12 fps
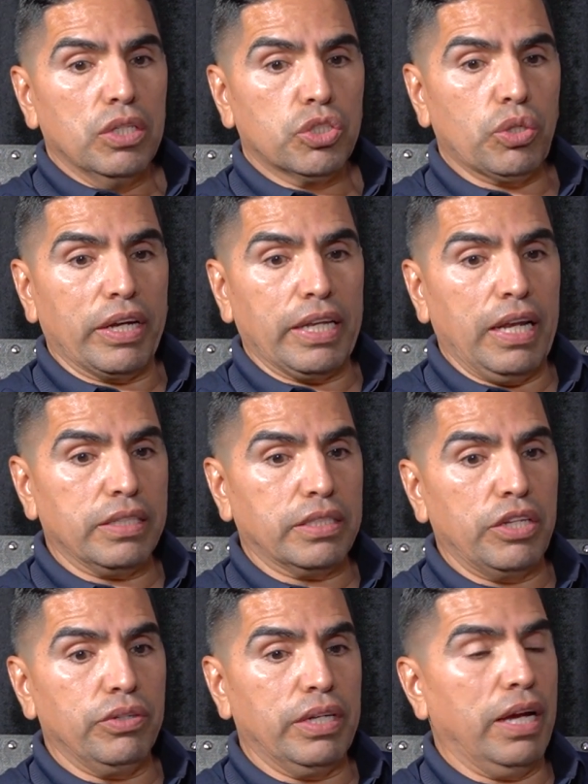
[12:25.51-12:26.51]
so I cannot
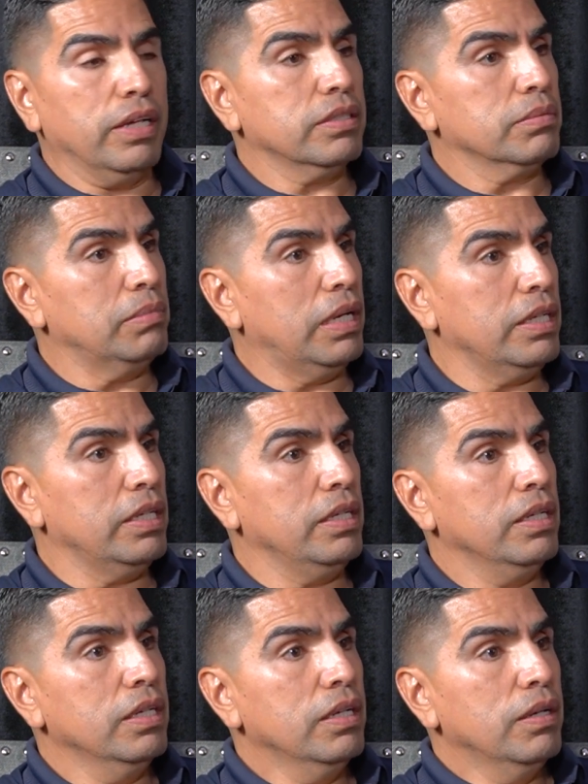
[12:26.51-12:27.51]
send you guys
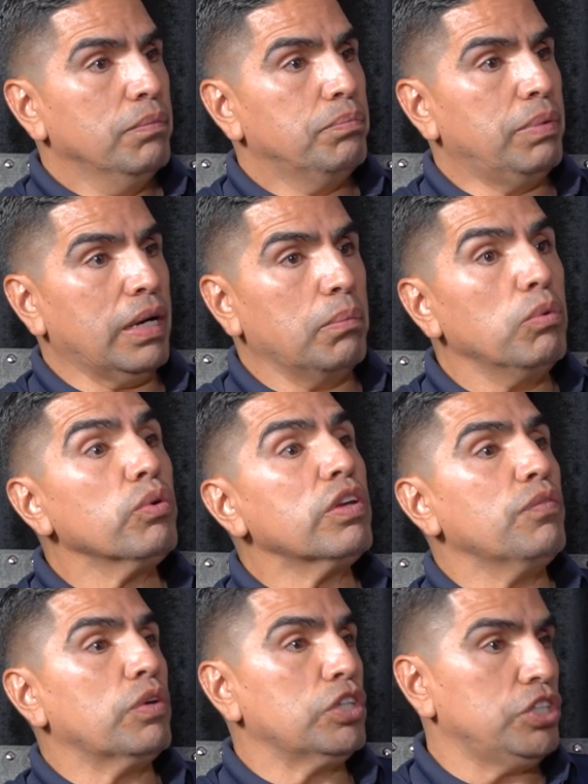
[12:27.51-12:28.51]
money, but I'm
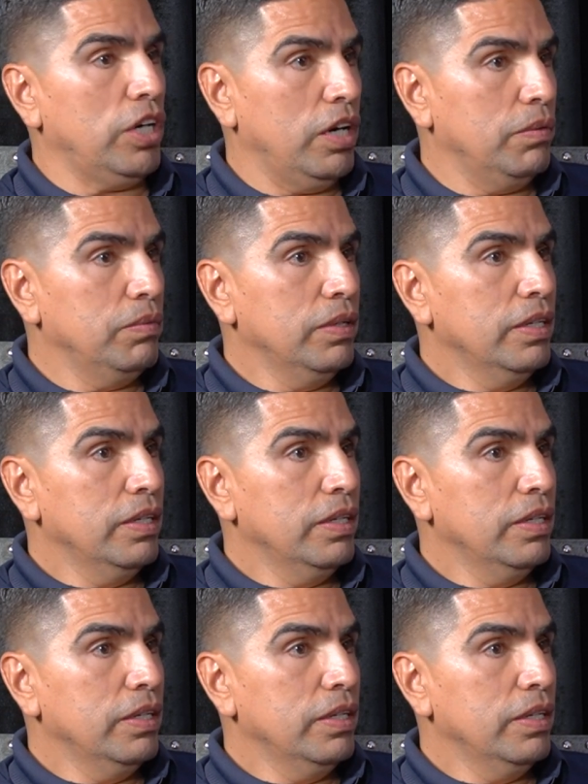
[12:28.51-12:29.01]
looking for a job.